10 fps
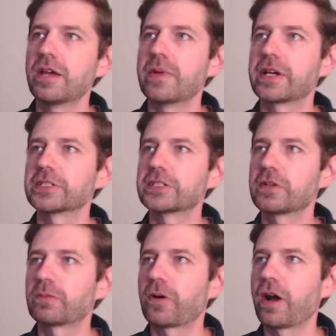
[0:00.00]
Because of
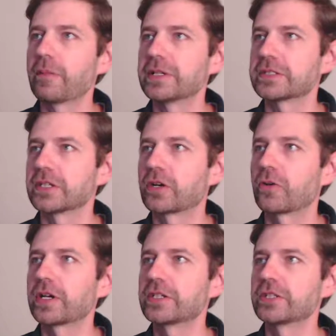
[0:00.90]
your promise and
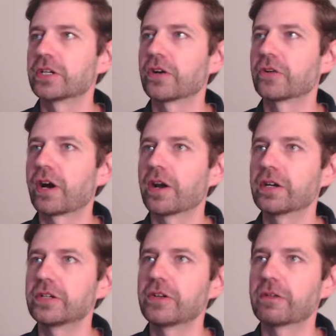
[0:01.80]
according to your own
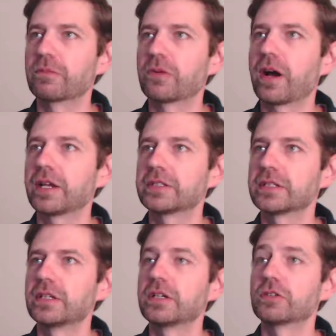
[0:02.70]
heart, you have brought
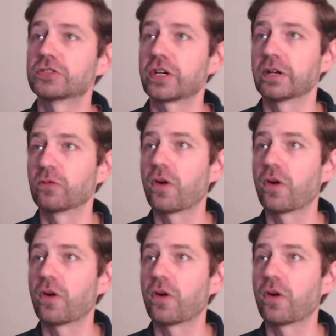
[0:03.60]
sorry,